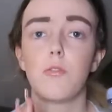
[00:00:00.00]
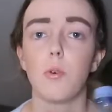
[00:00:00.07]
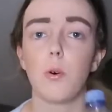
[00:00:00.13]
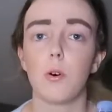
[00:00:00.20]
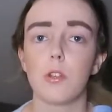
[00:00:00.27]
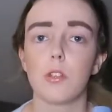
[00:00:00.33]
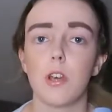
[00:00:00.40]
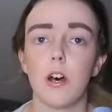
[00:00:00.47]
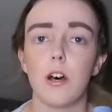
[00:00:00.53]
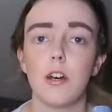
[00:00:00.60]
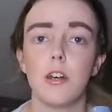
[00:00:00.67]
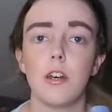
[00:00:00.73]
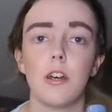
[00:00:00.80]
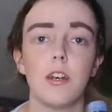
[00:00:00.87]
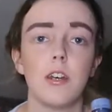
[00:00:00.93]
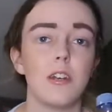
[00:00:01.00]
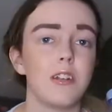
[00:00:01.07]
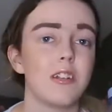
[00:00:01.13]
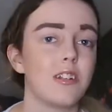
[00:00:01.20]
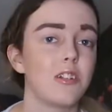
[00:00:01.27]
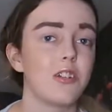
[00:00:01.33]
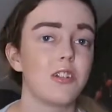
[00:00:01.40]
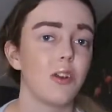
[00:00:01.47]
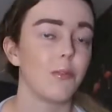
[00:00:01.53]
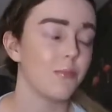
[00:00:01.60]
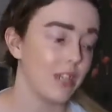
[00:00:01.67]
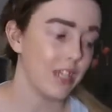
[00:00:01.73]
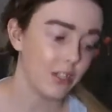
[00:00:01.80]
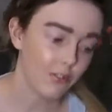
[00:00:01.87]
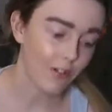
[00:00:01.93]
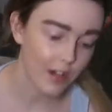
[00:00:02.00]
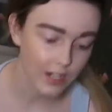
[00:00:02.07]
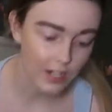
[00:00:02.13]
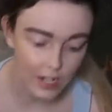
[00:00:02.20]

of water, don't need right